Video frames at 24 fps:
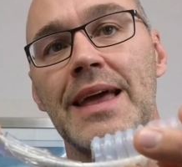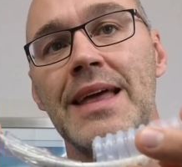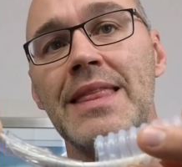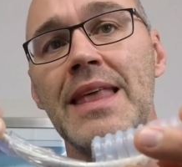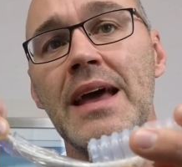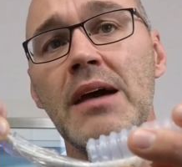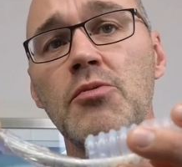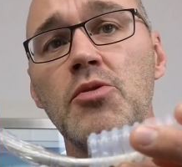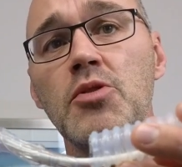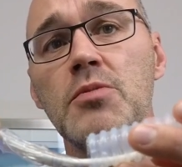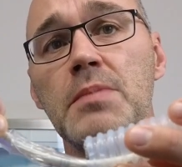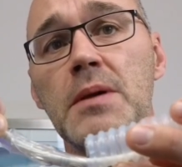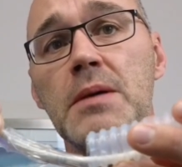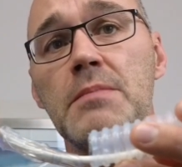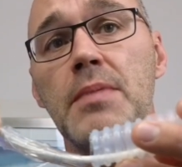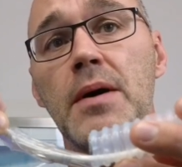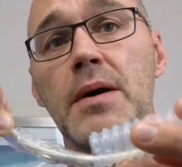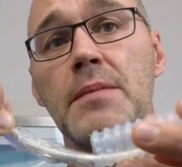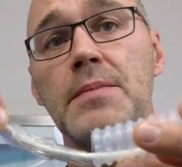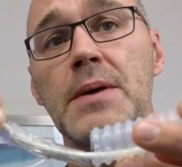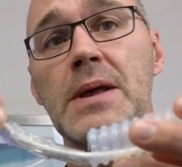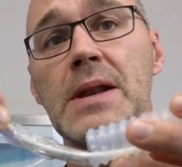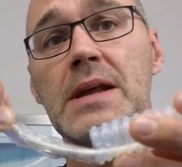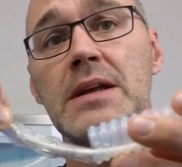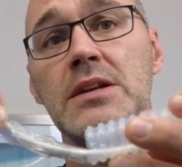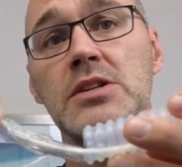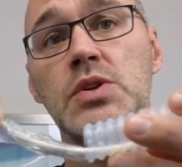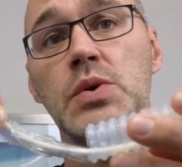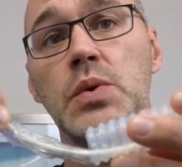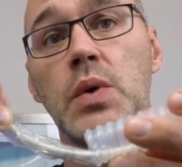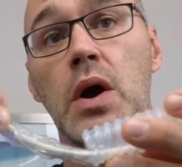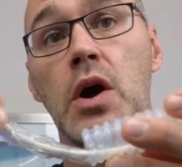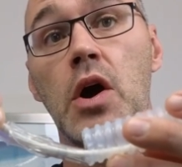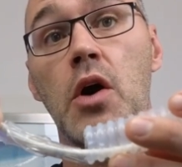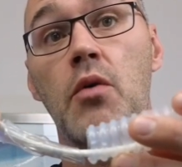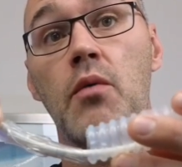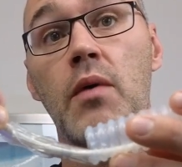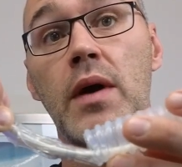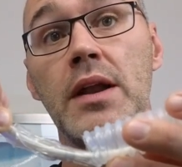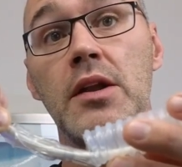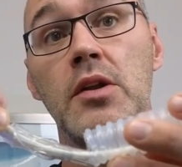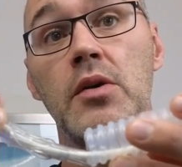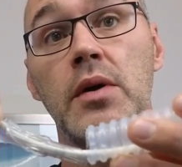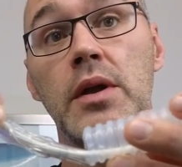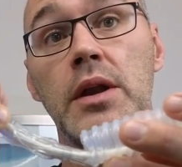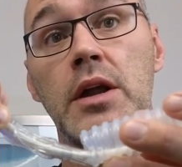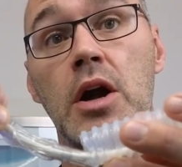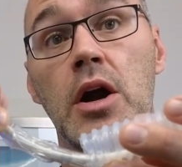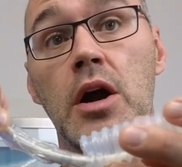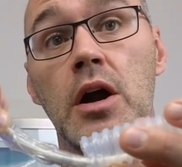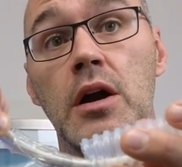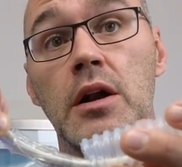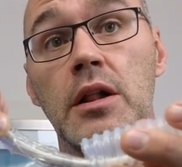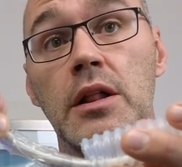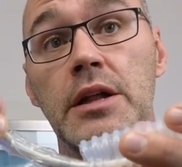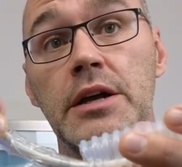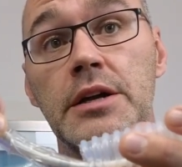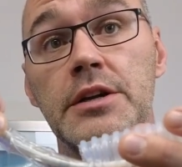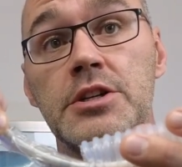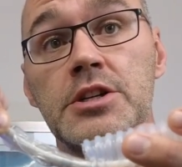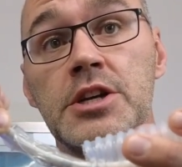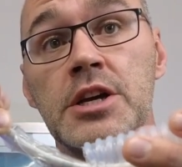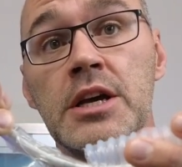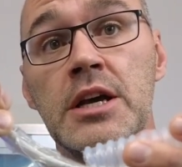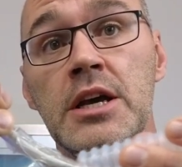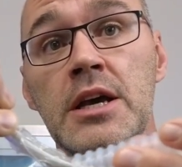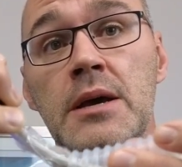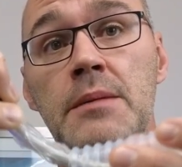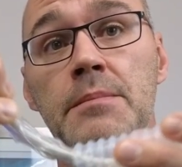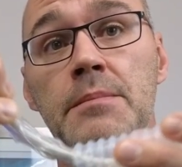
And that would be bumping into our arytenoid cartilage.